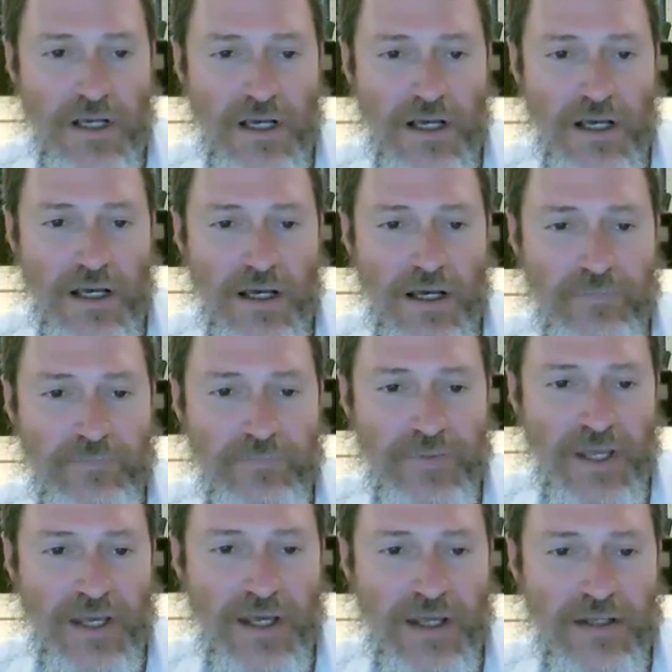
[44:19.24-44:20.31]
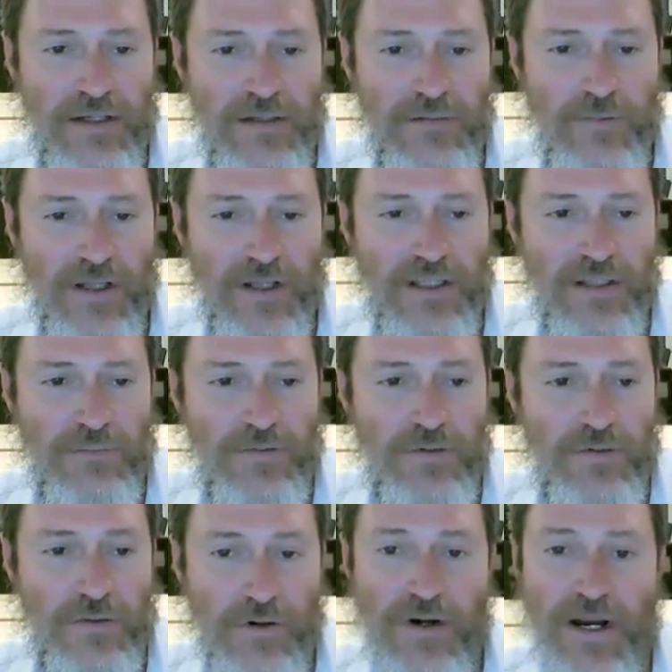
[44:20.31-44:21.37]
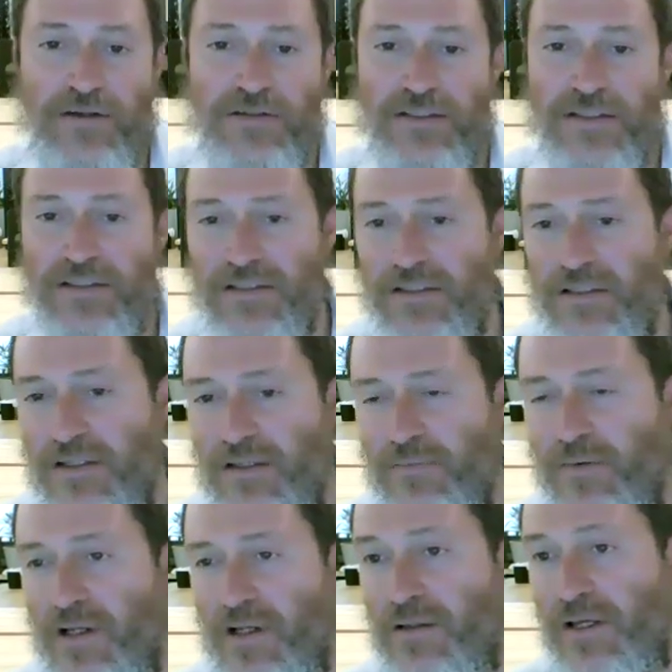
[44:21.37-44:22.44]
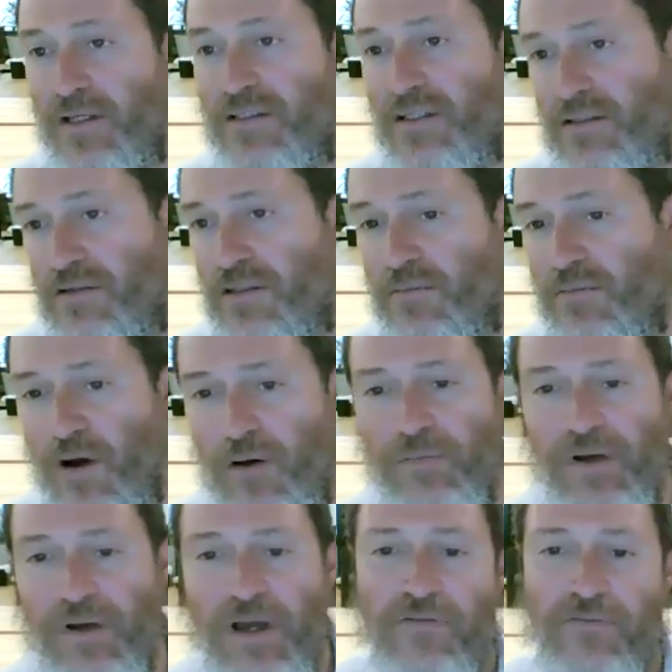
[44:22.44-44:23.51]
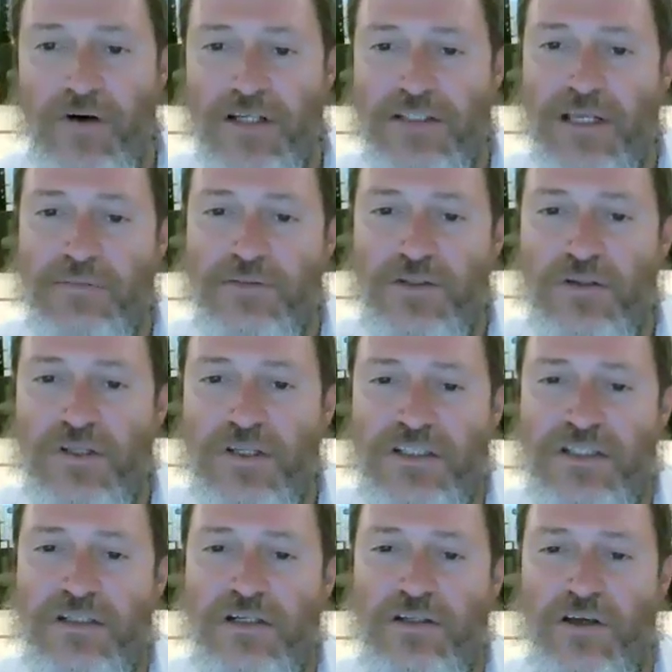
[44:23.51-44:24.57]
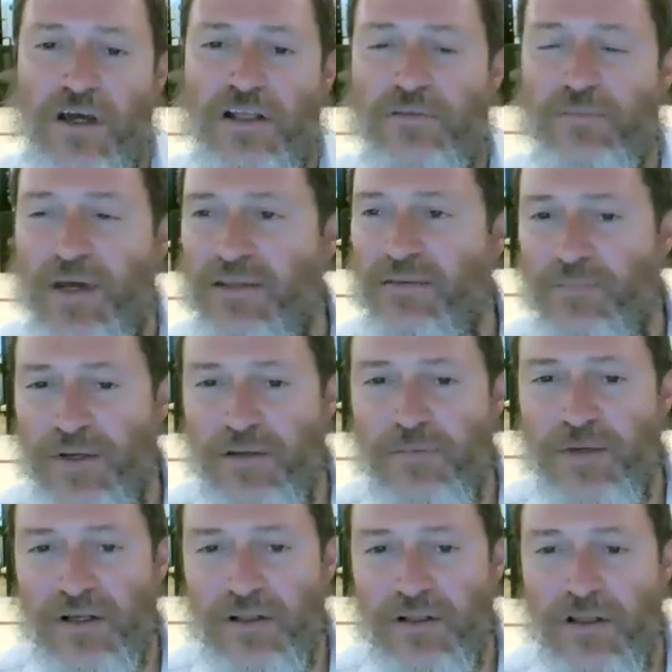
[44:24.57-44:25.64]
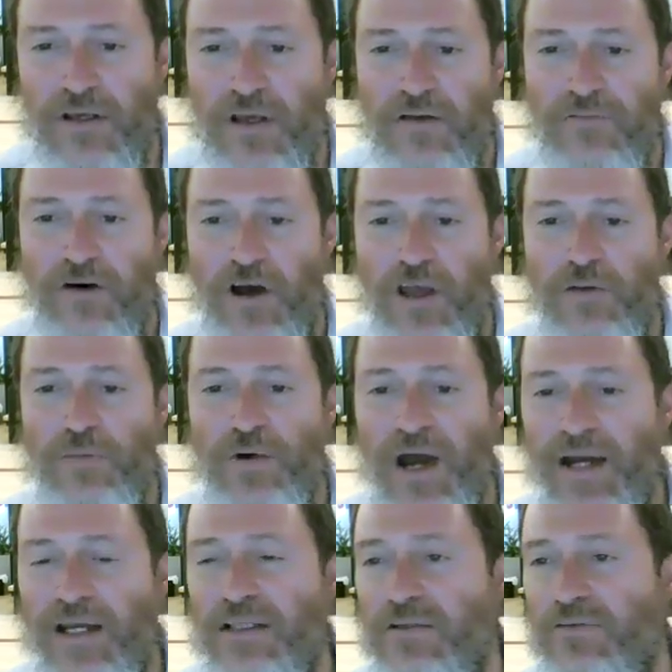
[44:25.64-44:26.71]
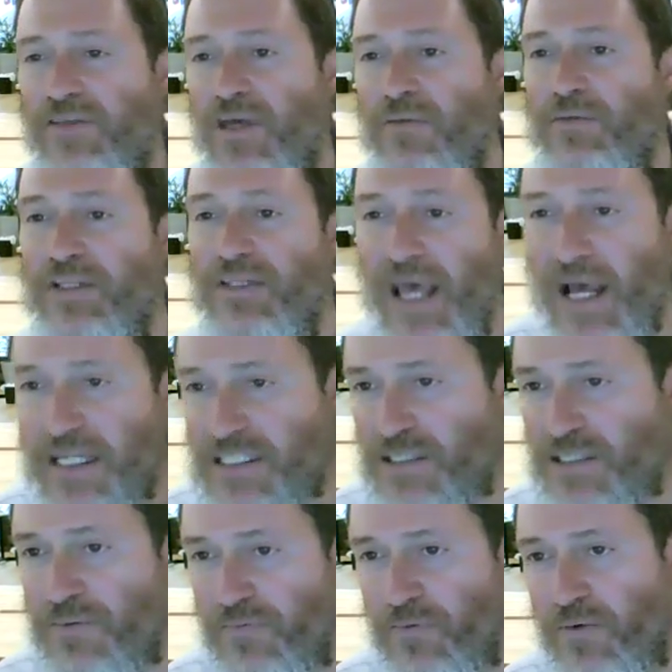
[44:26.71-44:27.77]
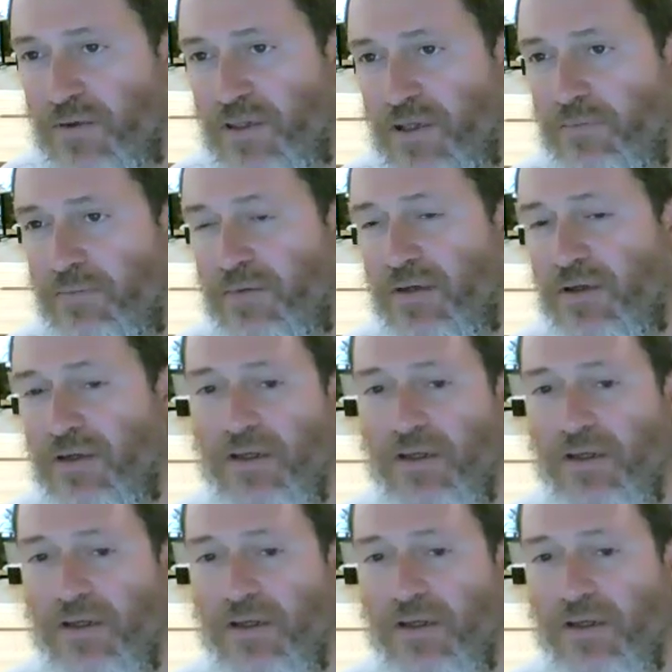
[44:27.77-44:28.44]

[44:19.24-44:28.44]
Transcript: and he brought them to their houses. I guess he took them home. He made them a big meal. He danced before them.